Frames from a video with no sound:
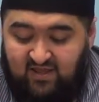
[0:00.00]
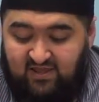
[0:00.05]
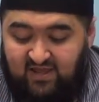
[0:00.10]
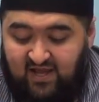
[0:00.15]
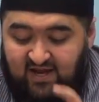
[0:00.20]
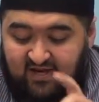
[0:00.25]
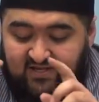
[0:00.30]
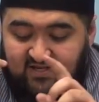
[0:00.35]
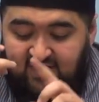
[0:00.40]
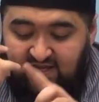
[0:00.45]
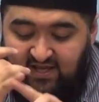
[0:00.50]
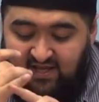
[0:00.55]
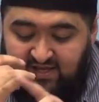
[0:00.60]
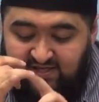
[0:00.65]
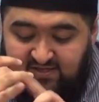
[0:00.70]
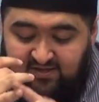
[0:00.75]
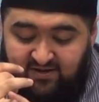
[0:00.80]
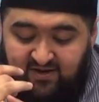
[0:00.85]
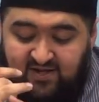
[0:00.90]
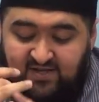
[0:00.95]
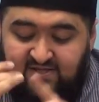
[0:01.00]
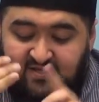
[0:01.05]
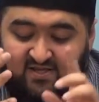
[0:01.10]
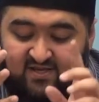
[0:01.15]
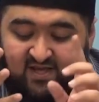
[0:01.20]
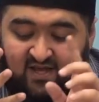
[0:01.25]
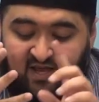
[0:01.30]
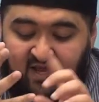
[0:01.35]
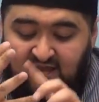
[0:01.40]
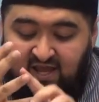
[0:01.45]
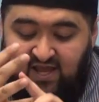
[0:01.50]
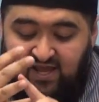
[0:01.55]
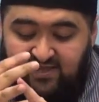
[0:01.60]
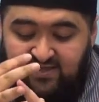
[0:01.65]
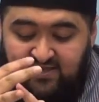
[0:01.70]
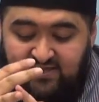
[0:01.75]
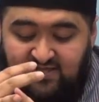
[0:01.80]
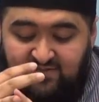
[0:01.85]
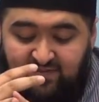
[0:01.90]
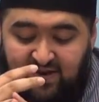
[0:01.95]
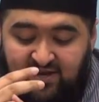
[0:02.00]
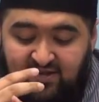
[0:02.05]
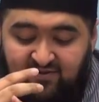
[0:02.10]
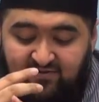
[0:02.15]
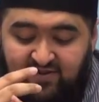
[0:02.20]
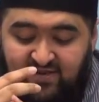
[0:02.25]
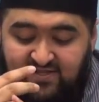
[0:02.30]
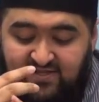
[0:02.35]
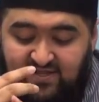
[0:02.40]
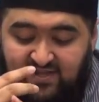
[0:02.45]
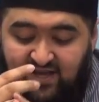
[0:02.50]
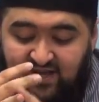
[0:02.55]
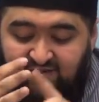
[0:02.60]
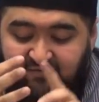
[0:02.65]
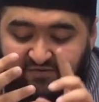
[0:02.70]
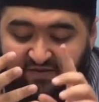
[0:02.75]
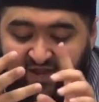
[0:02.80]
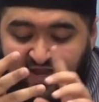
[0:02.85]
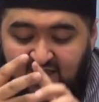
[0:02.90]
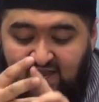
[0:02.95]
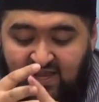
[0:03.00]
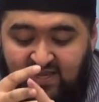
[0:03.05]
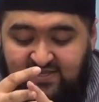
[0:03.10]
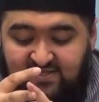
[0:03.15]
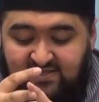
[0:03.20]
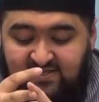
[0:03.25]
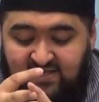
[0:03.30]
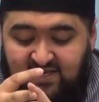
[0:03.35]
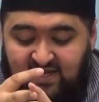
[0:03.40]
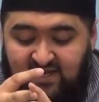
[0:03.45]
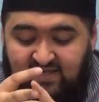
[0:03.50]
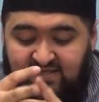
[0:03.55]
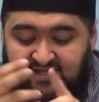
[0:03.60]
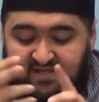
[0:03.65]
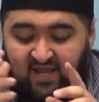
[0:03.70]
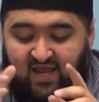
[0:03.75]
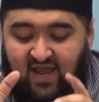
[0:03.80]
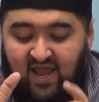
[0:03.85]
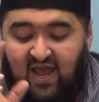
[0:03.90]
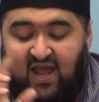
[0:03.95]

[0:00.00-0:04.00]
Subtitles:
That his rizq, the span of his life, his deeds,